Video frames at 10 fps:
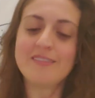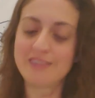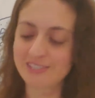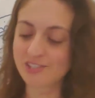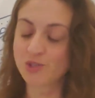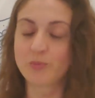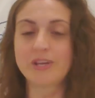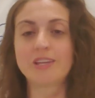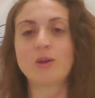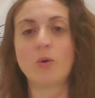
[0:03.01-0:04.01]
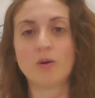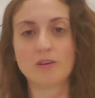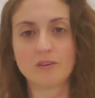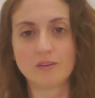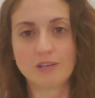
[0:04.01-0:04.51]
This is your weekly
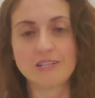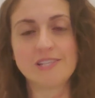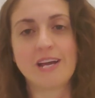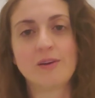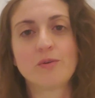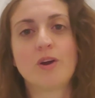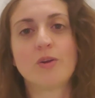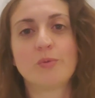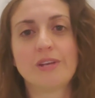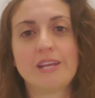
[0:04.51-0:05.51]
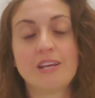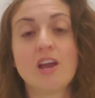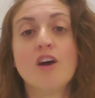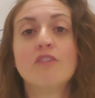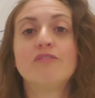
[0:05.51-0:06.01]
oracle and tarot card reading
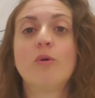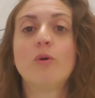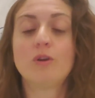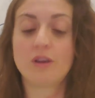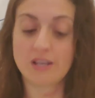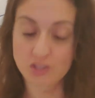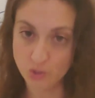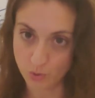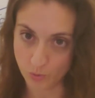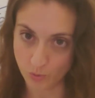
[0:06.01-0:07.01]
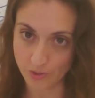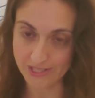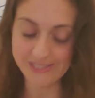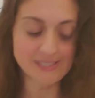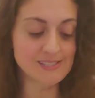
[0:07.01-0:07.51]
for
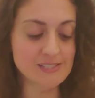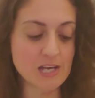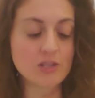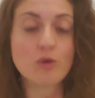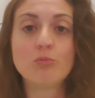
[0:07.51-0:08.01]
Taurus, sun,